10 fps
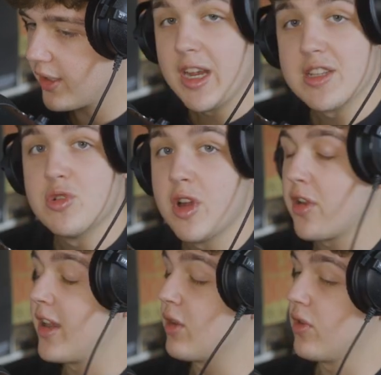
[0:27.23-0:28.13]
If you guys do not
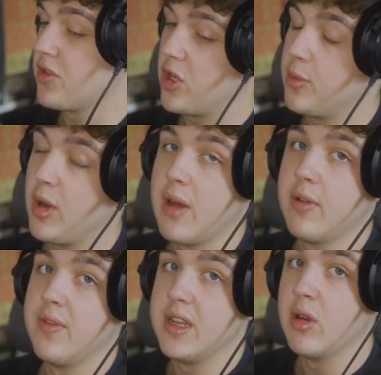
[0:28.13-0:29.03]
know how to rotoscope, I'll have a
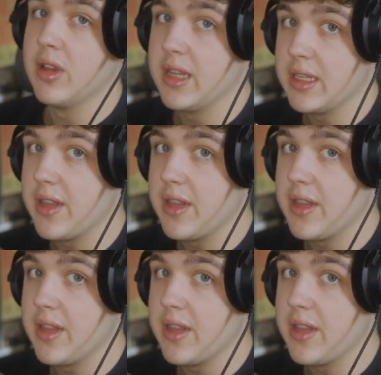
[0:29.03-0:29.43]
video linked